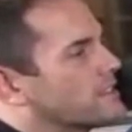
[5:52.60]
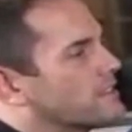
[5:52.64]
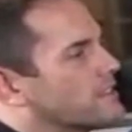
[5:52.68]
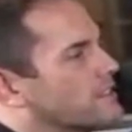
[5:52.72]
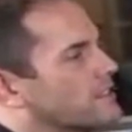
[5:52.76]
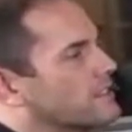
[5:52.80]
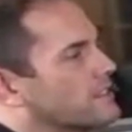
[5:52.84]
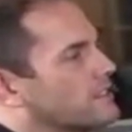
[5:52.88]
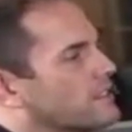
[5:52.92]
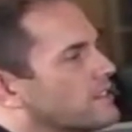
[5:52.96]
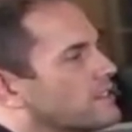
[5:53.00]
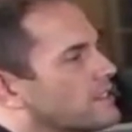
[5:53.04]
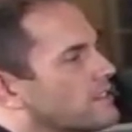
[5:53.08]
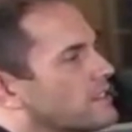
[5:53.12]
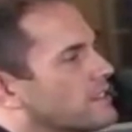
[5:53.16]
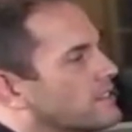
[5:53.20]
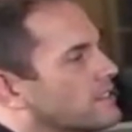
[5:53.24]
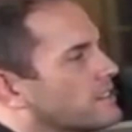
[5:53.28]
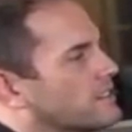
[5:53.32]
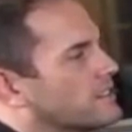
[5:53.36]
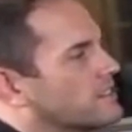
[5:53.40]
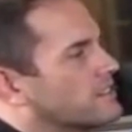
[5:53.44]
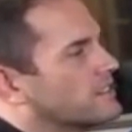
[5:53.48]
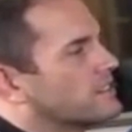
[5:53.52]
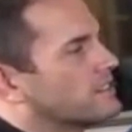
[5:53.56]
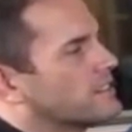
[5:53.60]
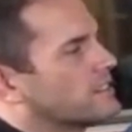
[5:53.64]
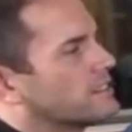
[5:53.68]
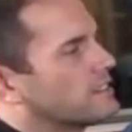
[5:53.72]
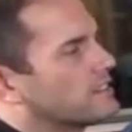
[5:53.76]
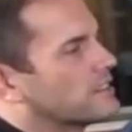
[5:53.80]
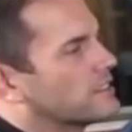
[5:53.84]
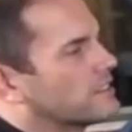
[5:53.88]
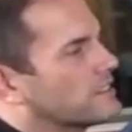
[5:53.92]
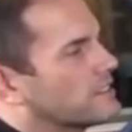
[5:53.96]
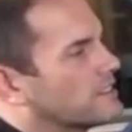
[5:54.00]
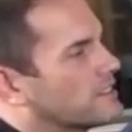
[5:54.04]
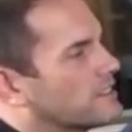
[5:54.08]

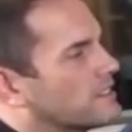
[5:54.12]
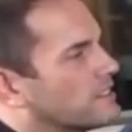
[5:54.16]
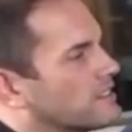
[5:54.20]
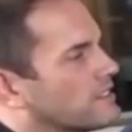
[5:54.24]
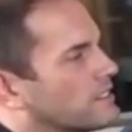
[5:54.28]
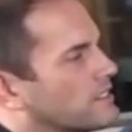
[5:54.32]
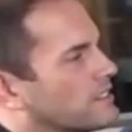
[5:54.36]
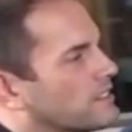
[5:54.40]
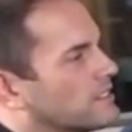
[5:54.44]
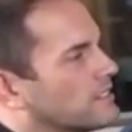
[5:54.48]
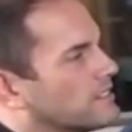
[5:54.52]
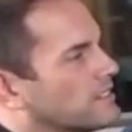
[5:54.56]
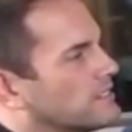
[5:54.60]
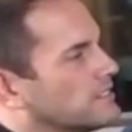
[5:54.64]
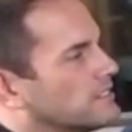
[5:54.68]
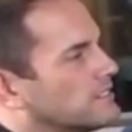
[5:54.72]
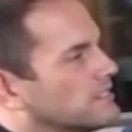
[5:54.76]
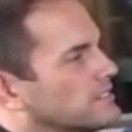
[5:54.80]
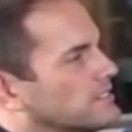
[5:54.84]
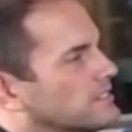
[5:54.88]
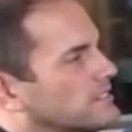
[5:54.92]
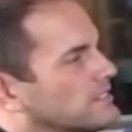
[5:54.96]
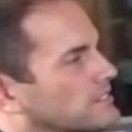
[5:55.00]
(not speaking)